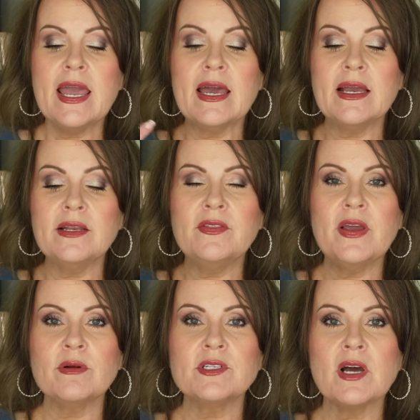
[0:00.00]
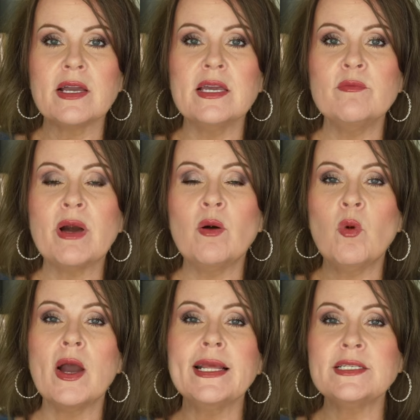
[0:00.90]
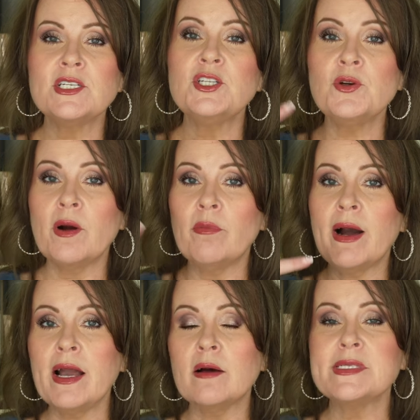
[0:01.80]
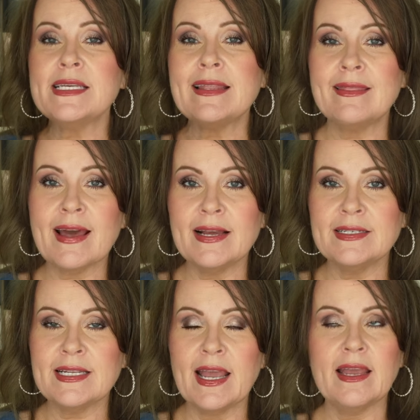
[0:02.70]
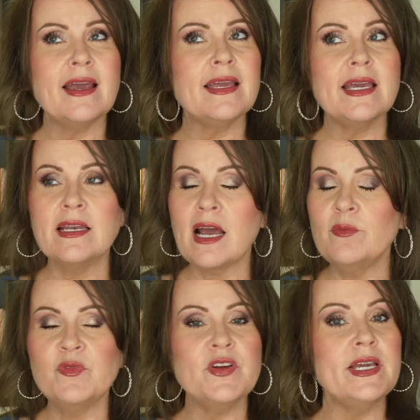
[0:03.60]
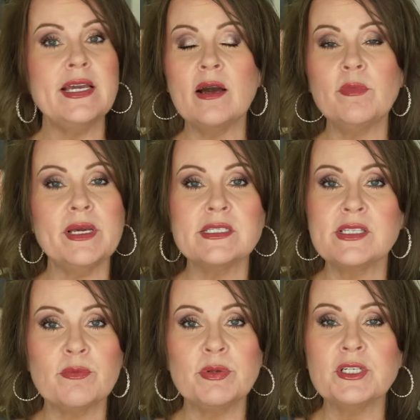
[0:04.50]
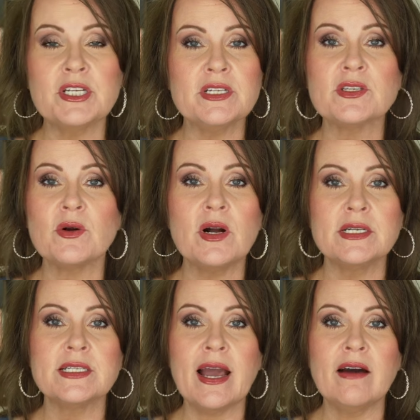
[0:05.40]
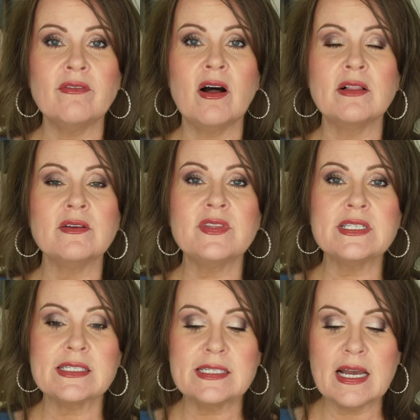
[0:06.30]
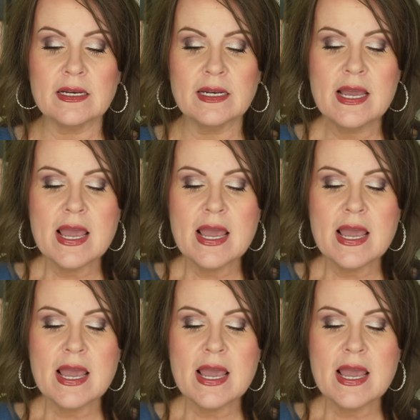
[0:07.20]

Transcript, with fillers: And they were talking about wanting to do a biopsy that day. Again, I'm freaking out because they're pushing so hard to have all of this done.